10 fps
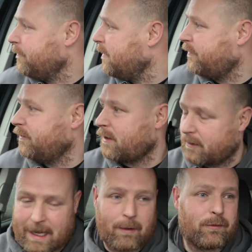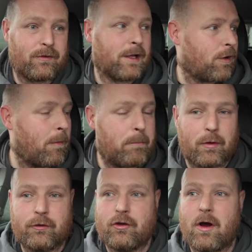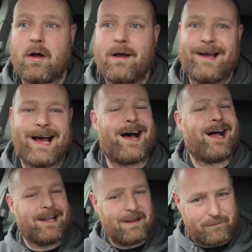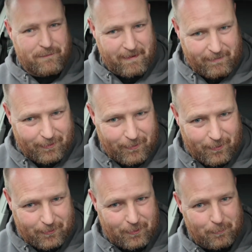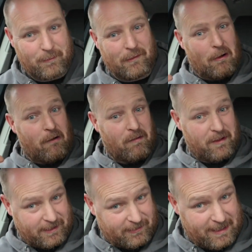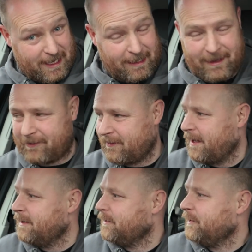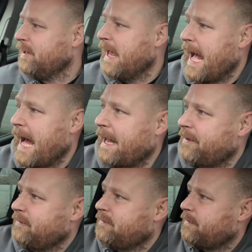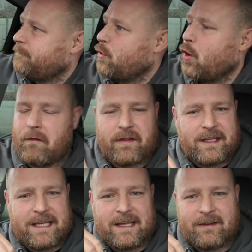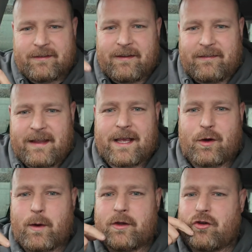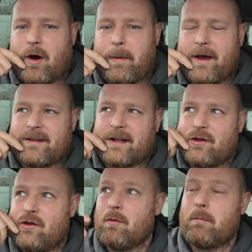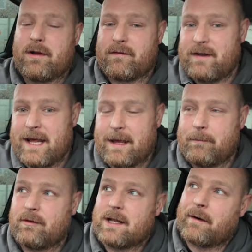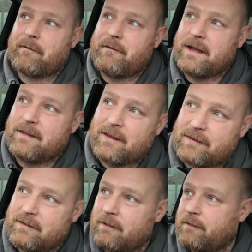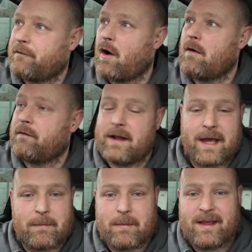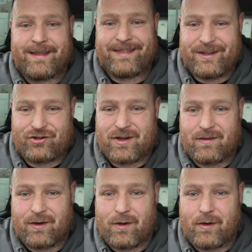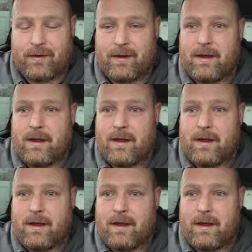This is a council estate called Buttershaw. I live very local, on the estate, let's say. And over the years, this takeaway shop has had a number of names. Now I think this is its 4th name this year alone.